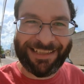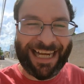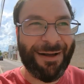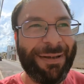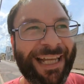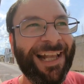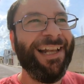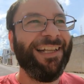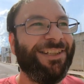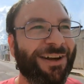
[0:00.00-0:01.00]
a zombie.
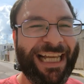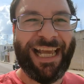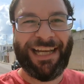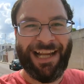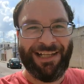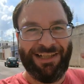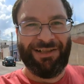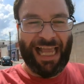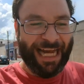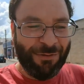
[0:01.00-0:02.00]
So again,
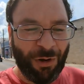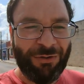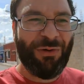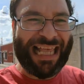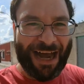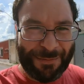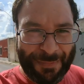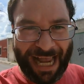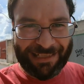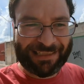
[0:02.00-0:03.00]
anyone without a
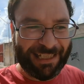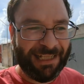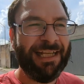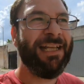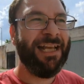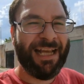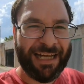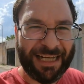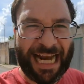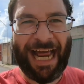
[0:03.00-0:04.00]
mask,
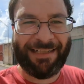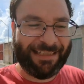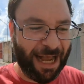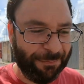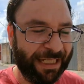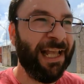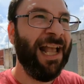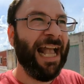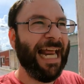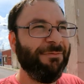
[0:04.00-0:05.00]
not a zombie.
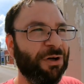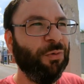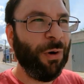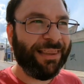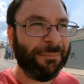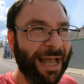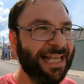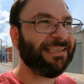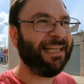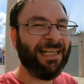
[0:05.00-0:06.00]
Anyone with a
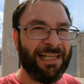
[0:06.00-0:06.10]
mask,